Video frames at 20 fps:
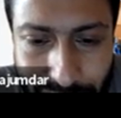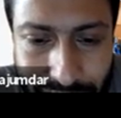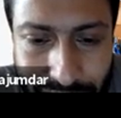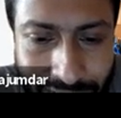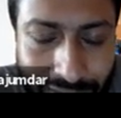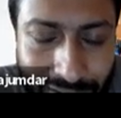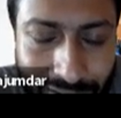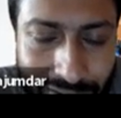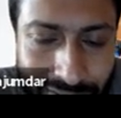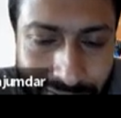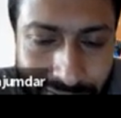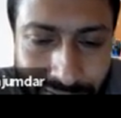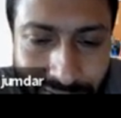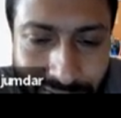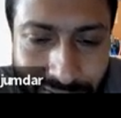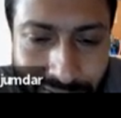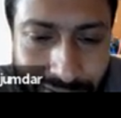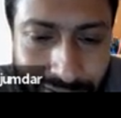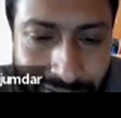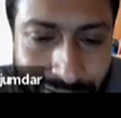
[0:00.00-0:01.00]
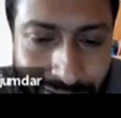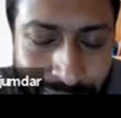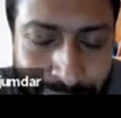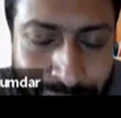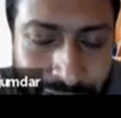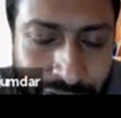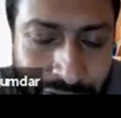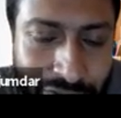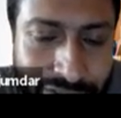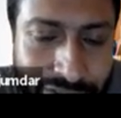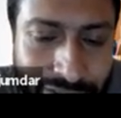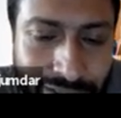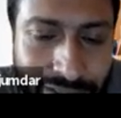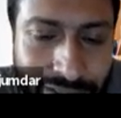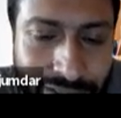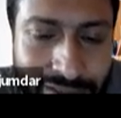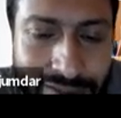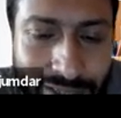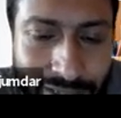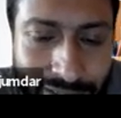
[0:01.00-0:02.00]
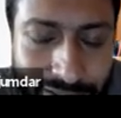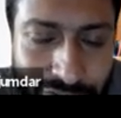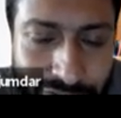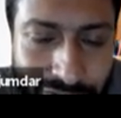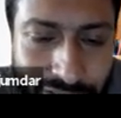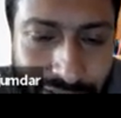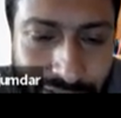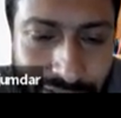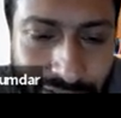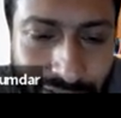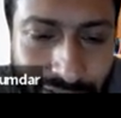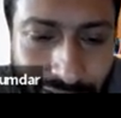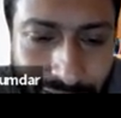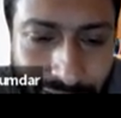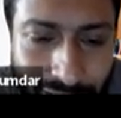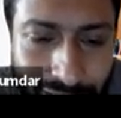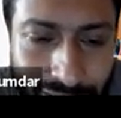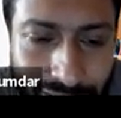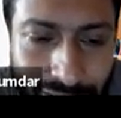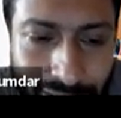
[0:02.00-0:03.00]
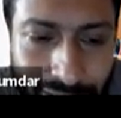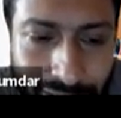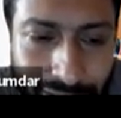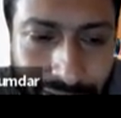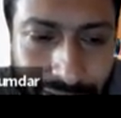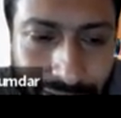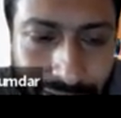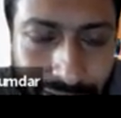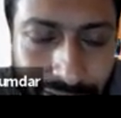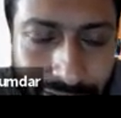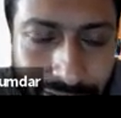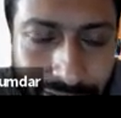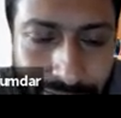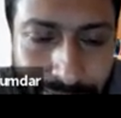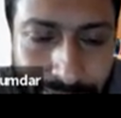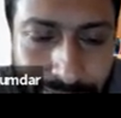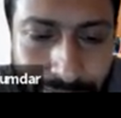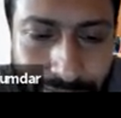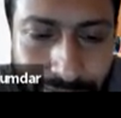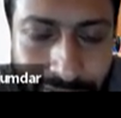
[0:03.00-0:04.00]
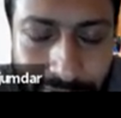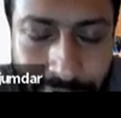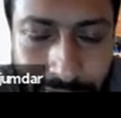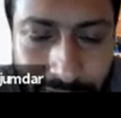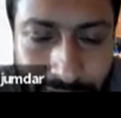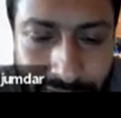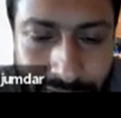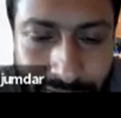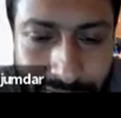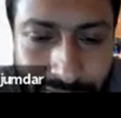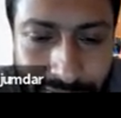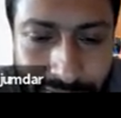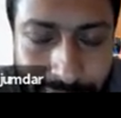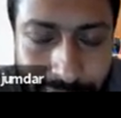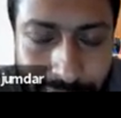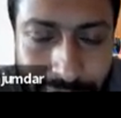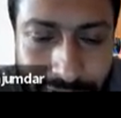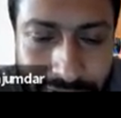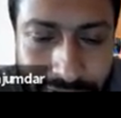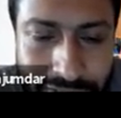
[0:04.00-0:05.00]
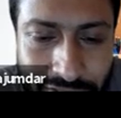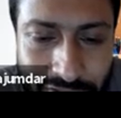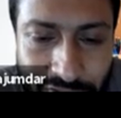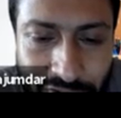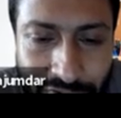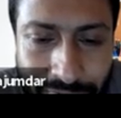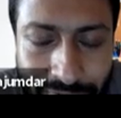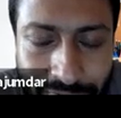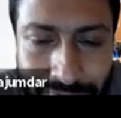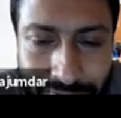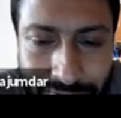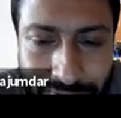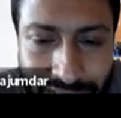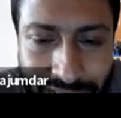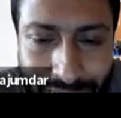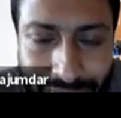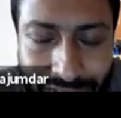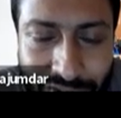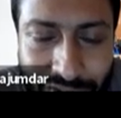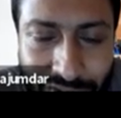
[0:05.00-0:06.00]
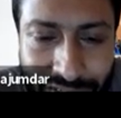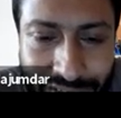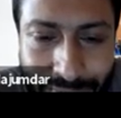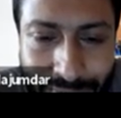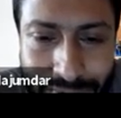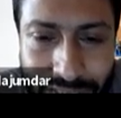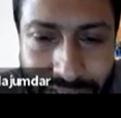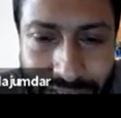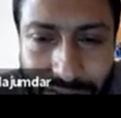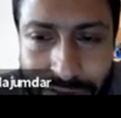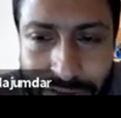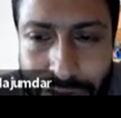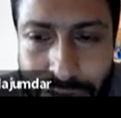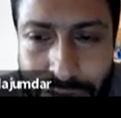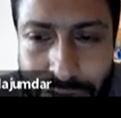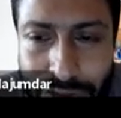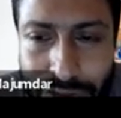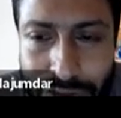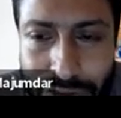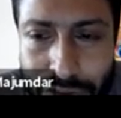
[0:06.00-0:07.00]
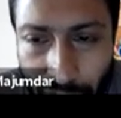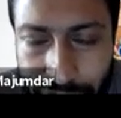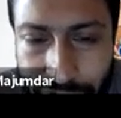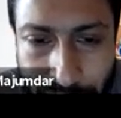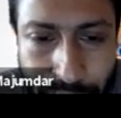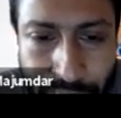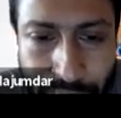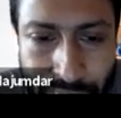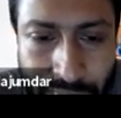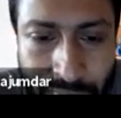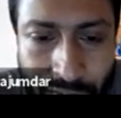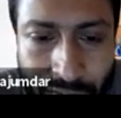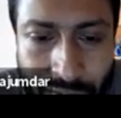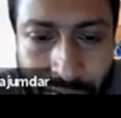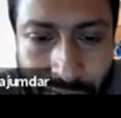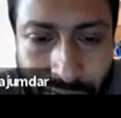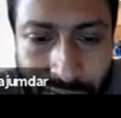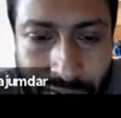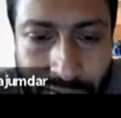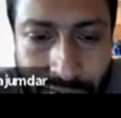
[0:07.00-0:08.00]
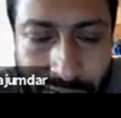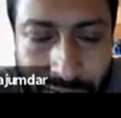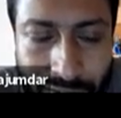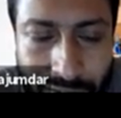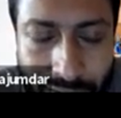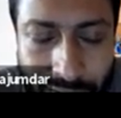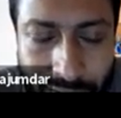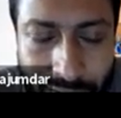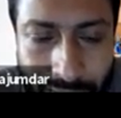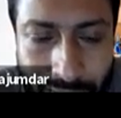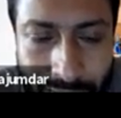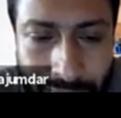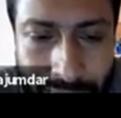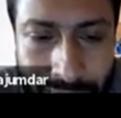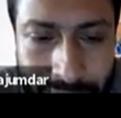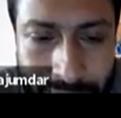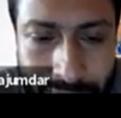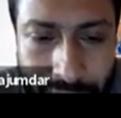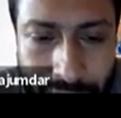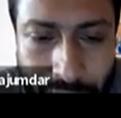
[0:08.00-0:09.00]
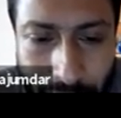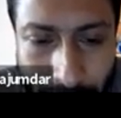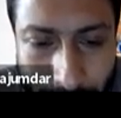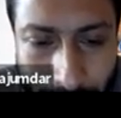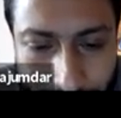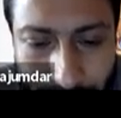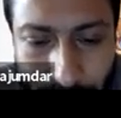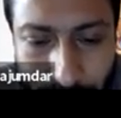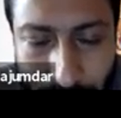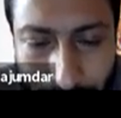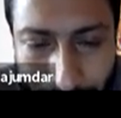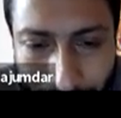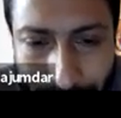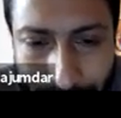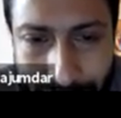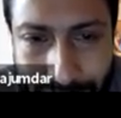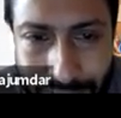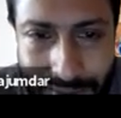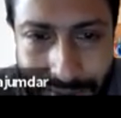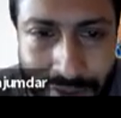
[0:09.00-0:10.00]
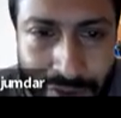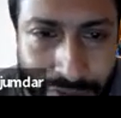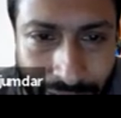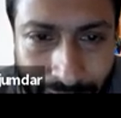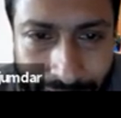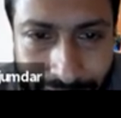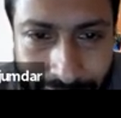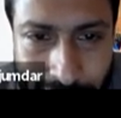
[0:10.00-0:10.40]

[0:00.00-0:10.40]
there are uh, epsilon greedy is actually a, a, specific version of something called epsilon soft, um, where you can you can